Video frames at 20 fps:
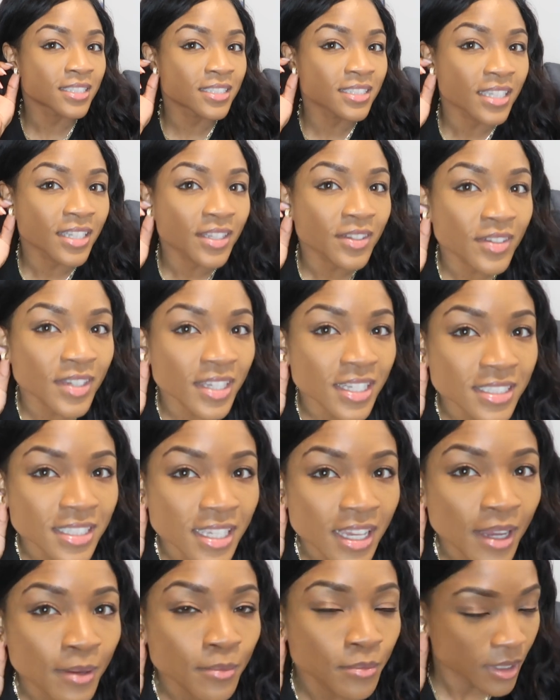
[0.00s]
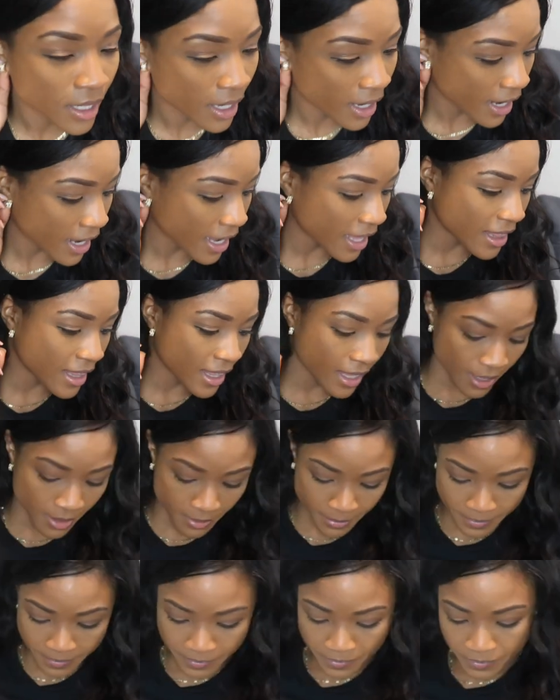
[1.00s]
these earrings. Like, I'm dying. And
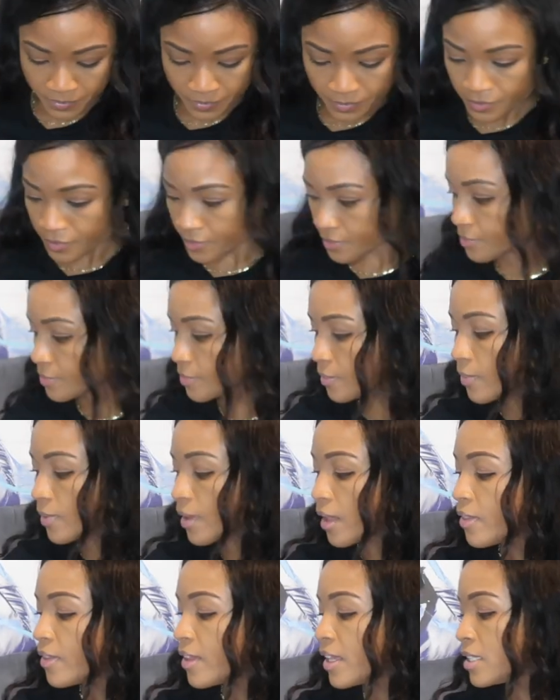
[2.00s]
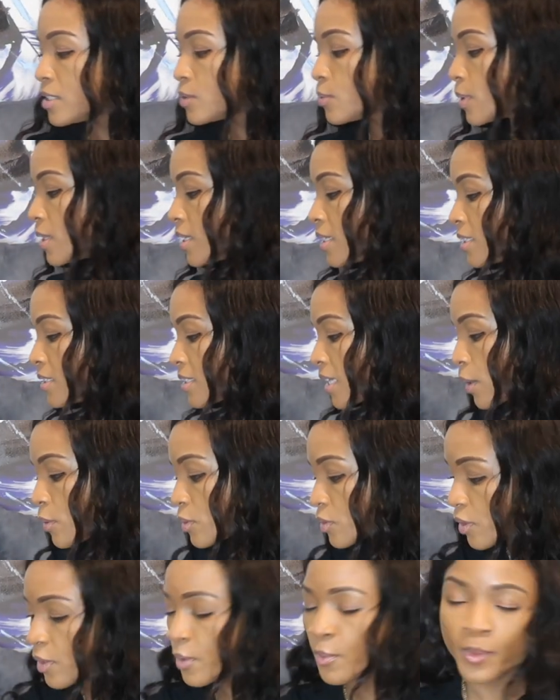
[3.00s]
then these ones, I
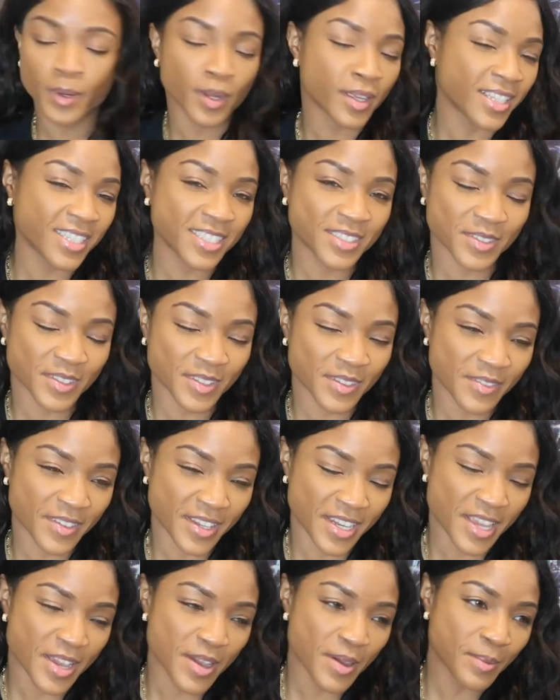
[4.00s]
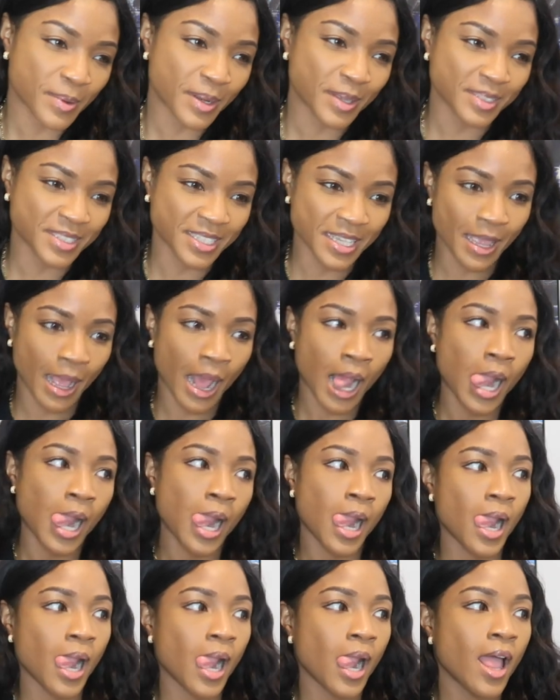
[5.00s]
was gonna wear these for the video, but I was like,
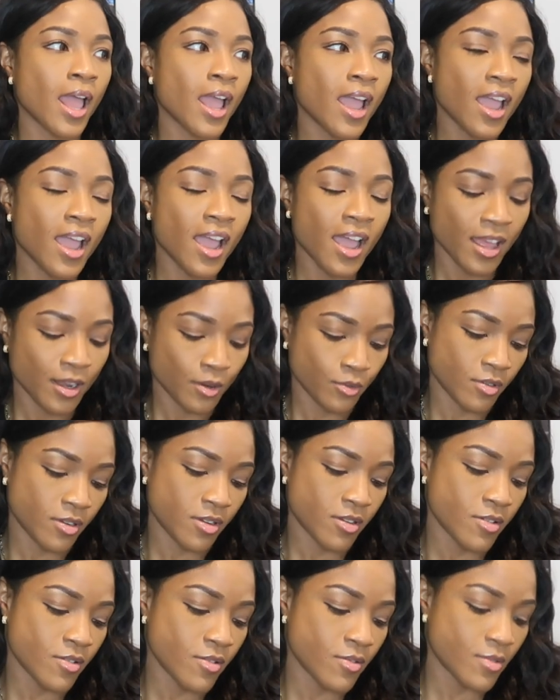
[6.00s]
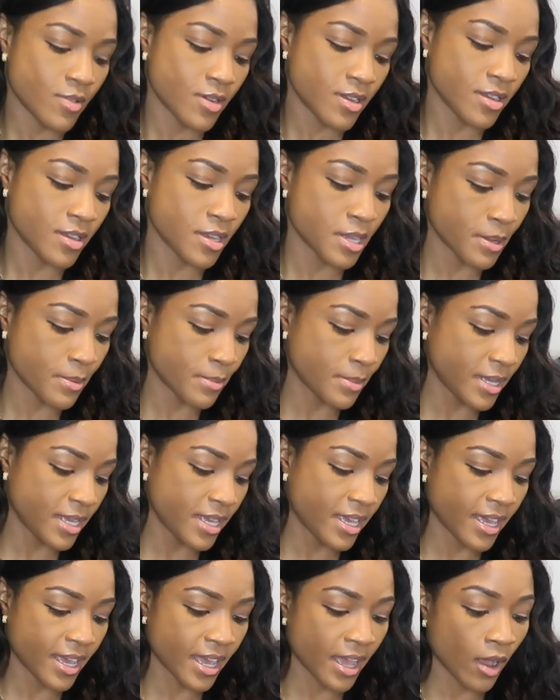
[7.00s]
I don't know. But
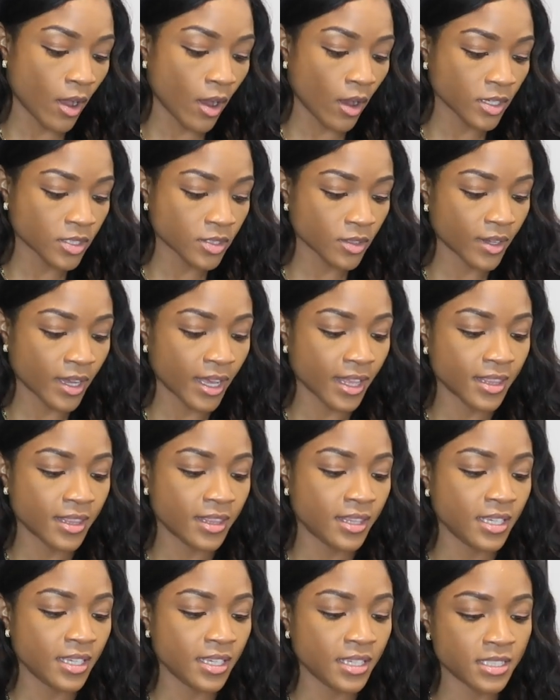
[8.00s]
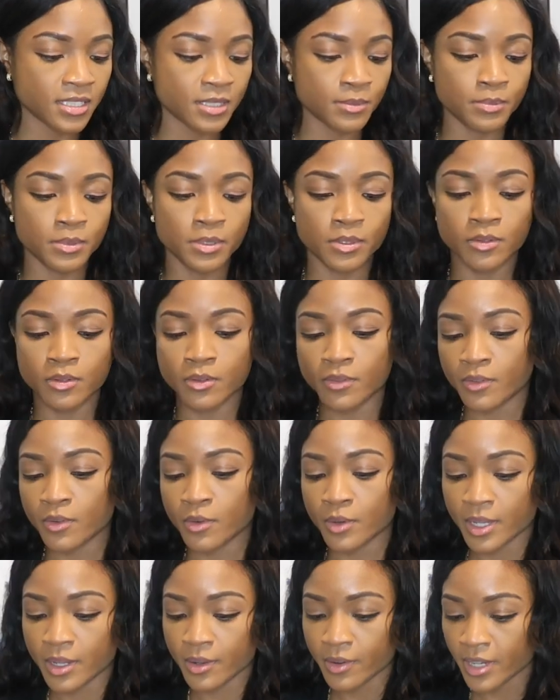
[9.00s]
yeah, I also got these
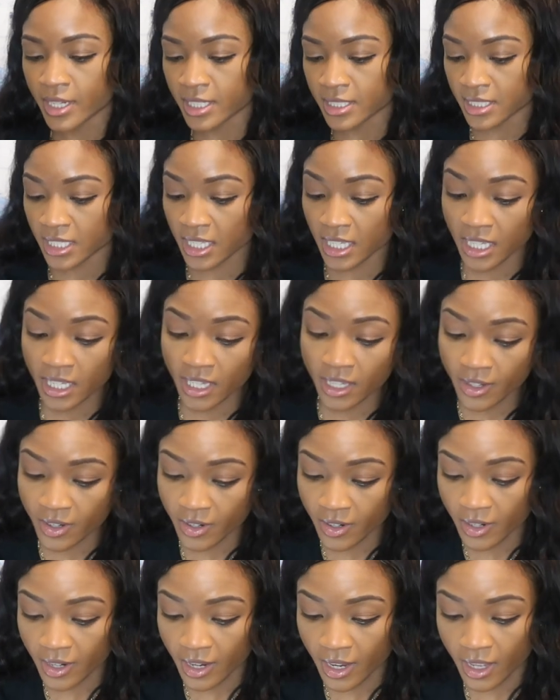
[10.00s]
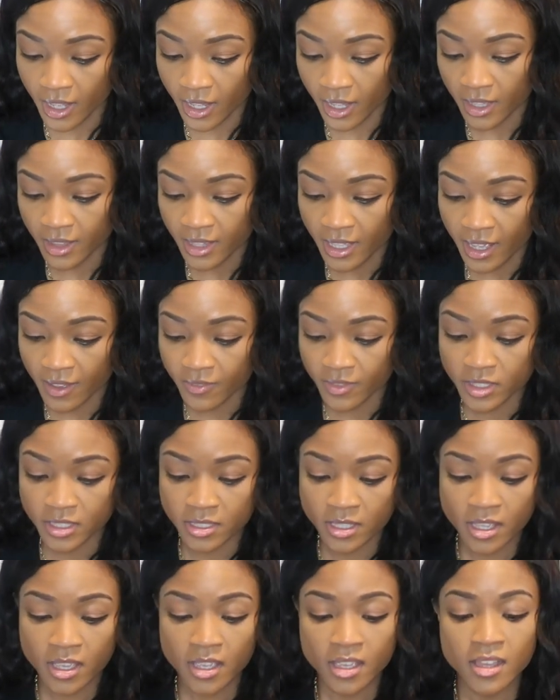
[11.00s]
beautiful earrings here. Ah, they have
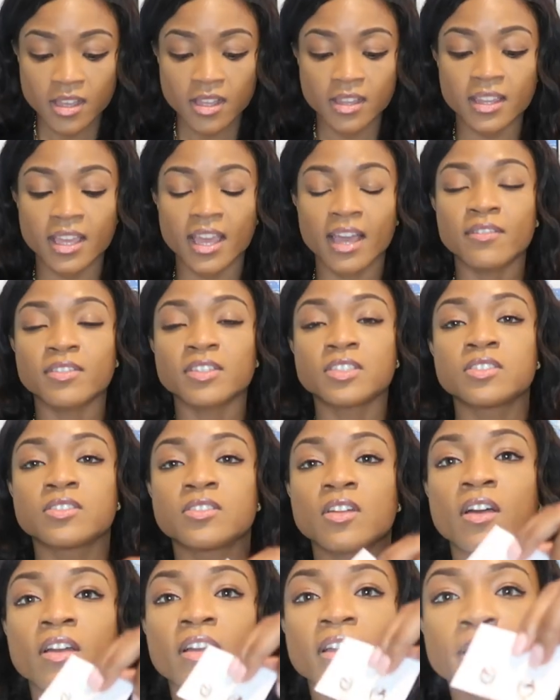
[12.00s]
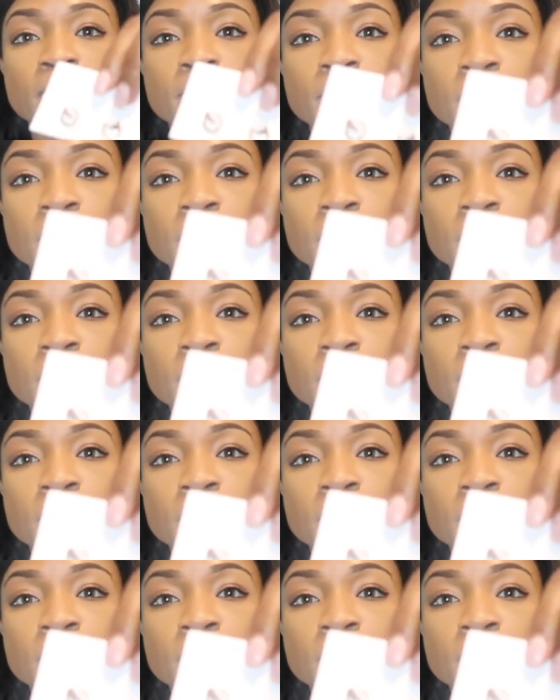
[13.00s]
this, they have a star and a